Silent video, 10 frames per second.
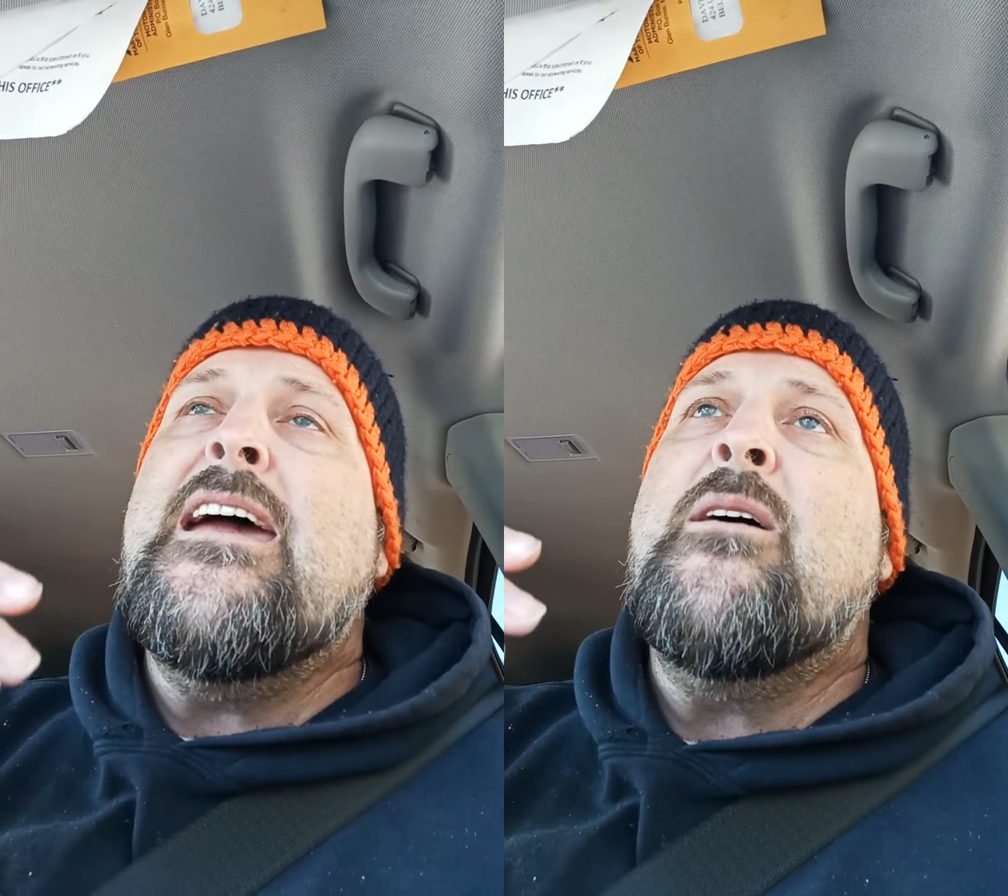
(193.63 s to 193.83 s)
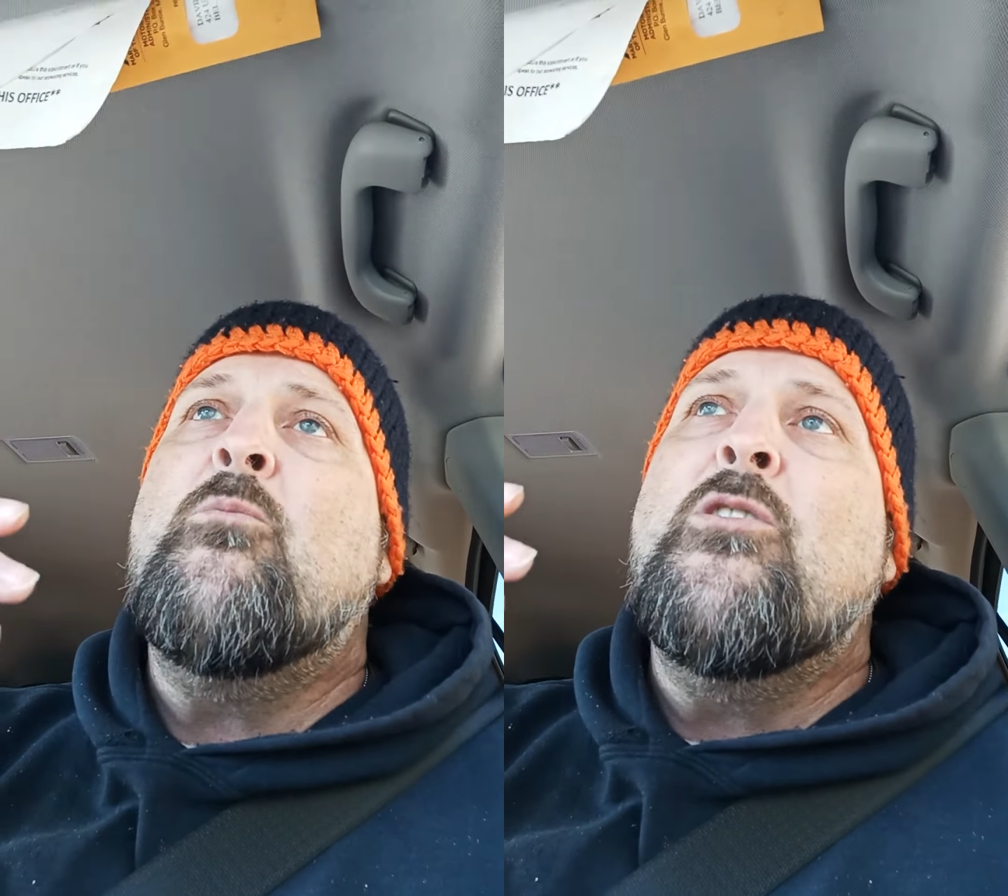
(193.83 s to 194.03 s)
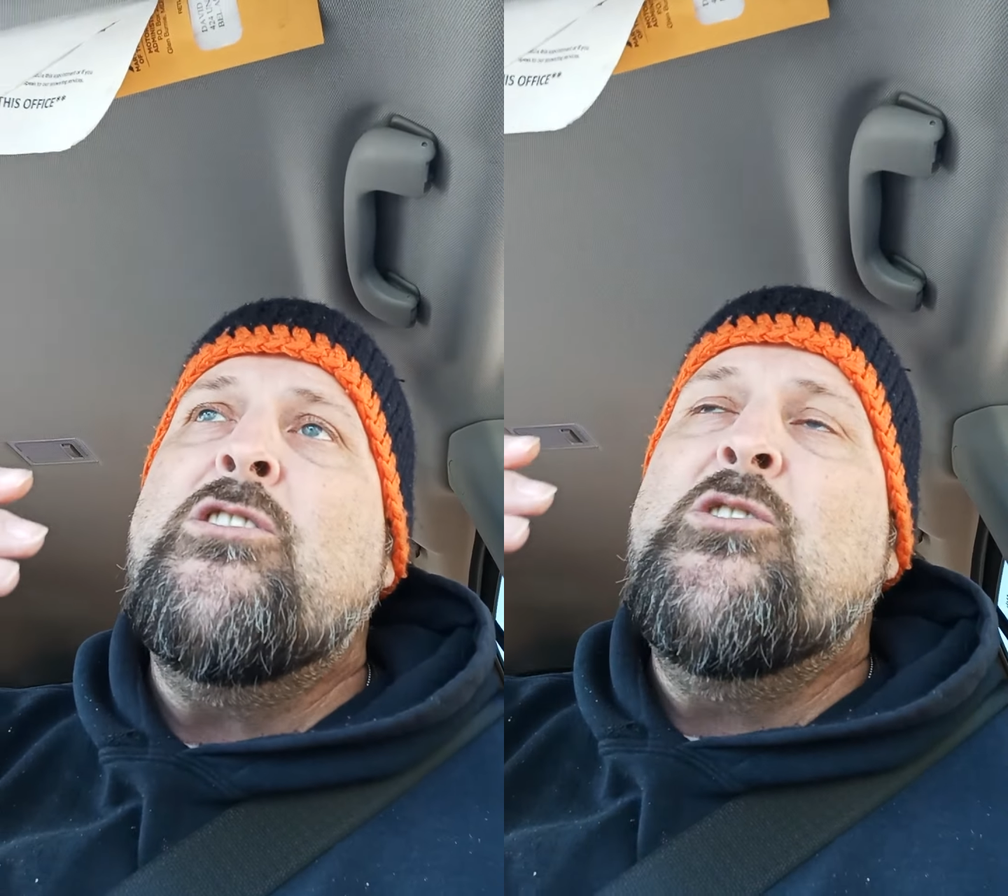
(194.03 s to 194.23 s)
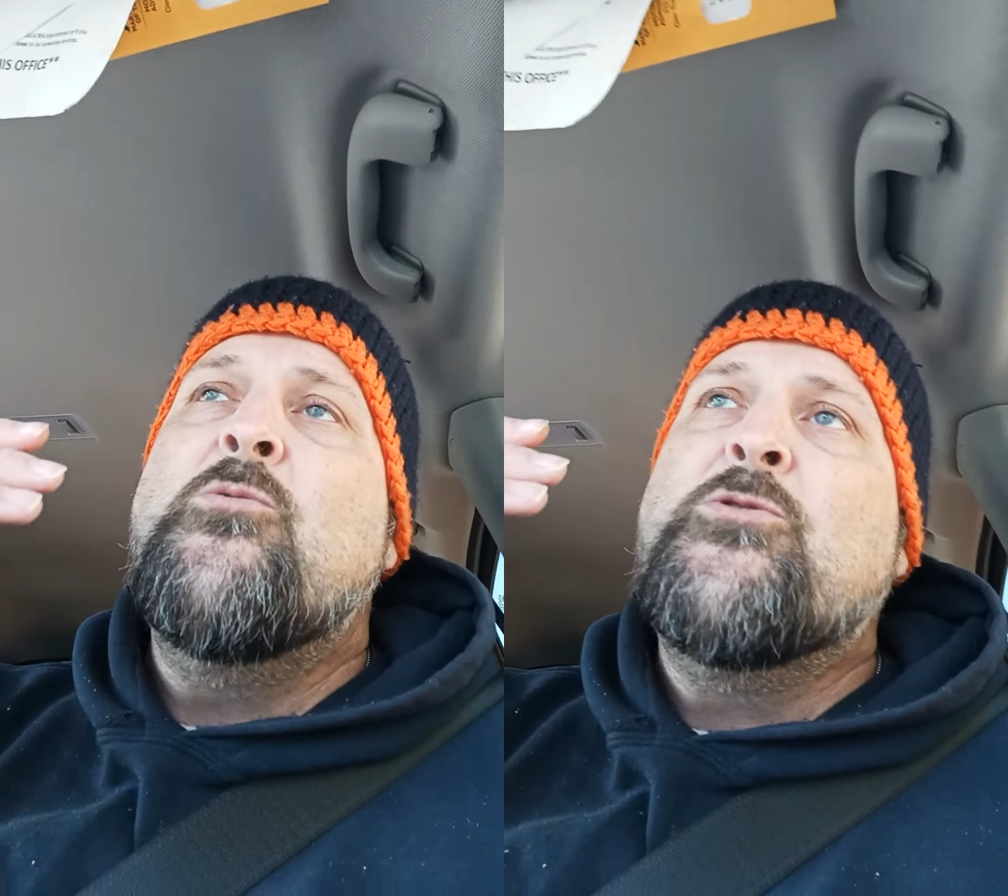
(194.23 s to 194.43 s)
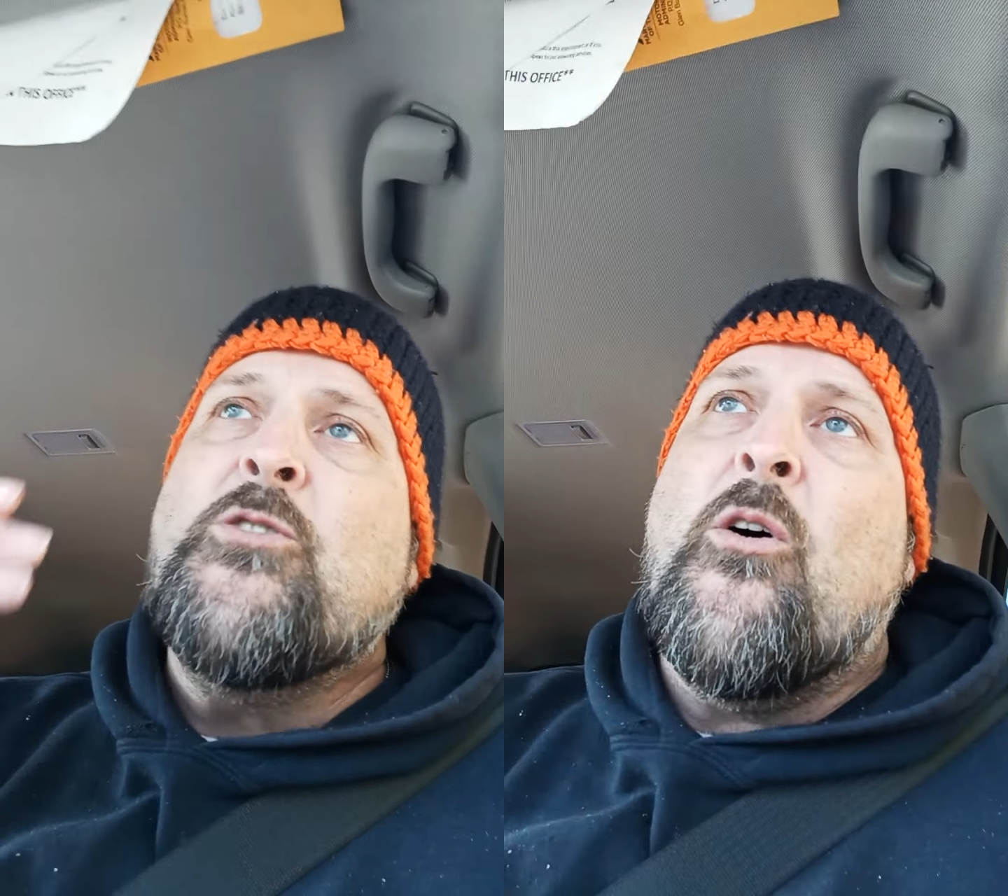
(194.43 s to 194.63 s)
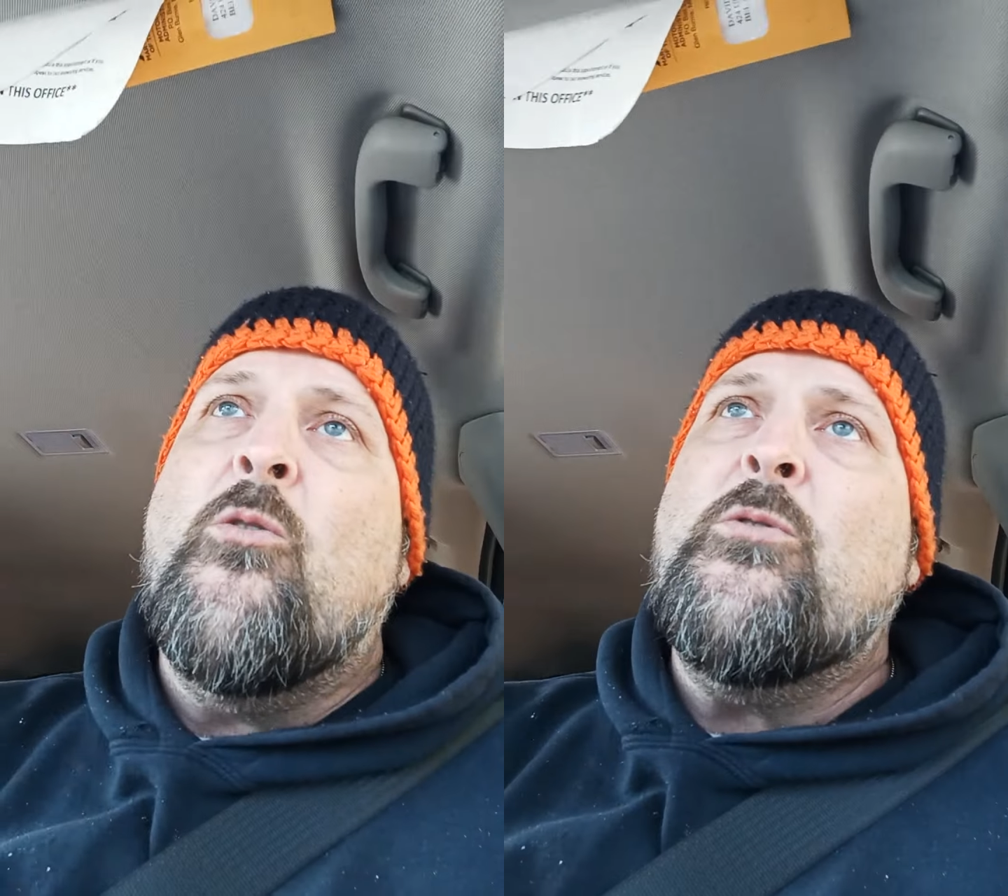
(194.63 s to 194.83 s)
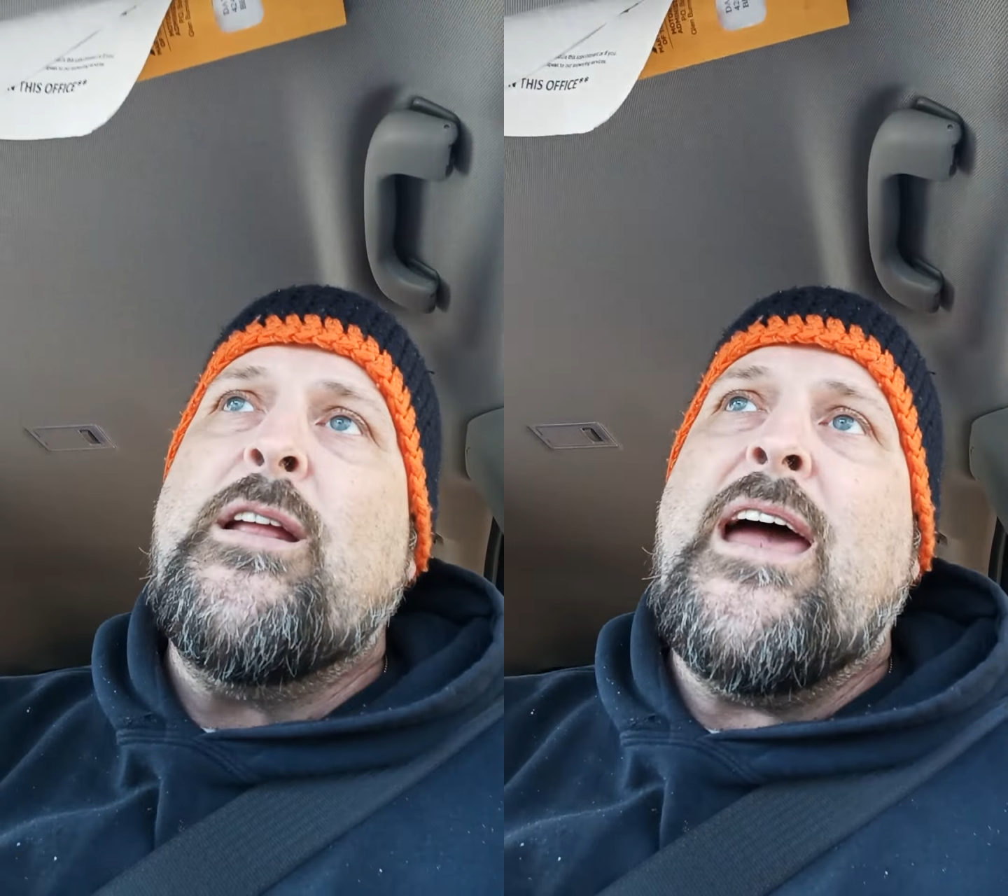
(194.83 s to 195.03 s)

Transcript: And when you don't